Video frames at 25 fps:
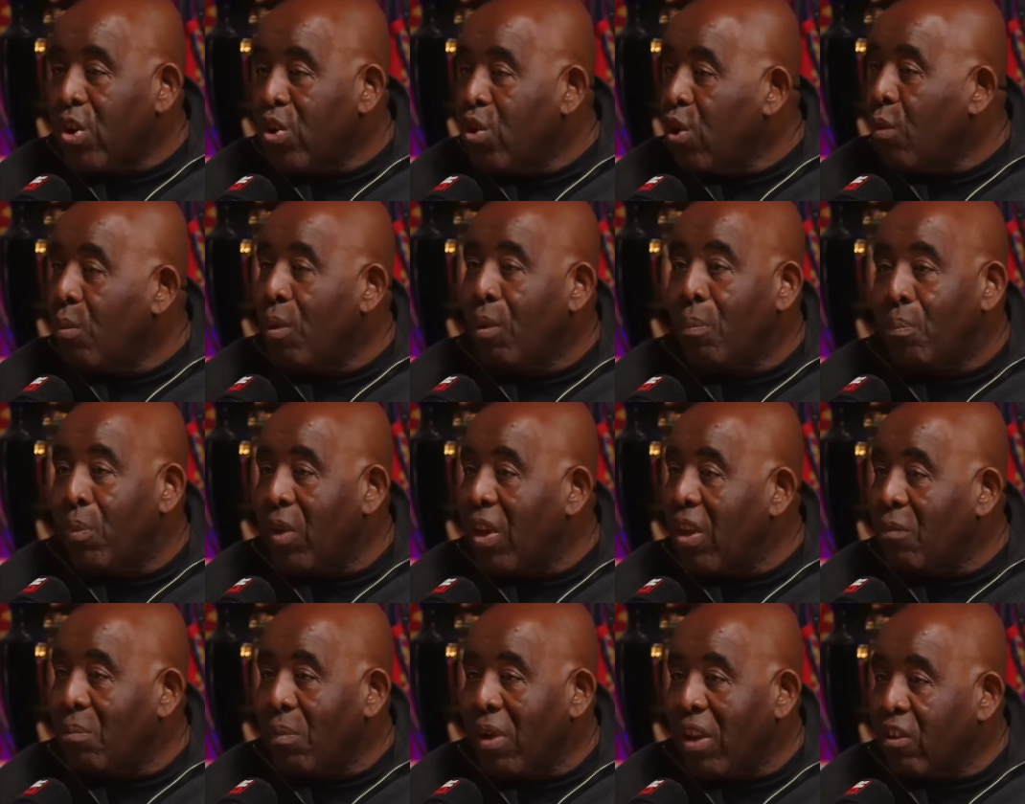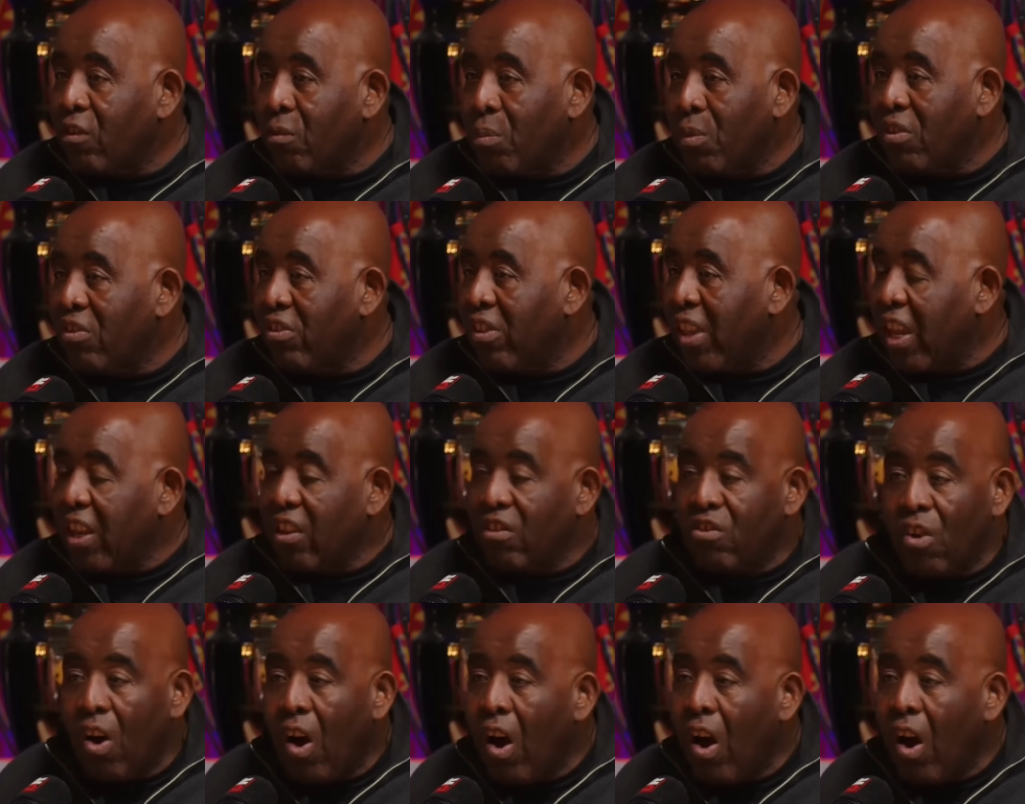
human being makes mistakes.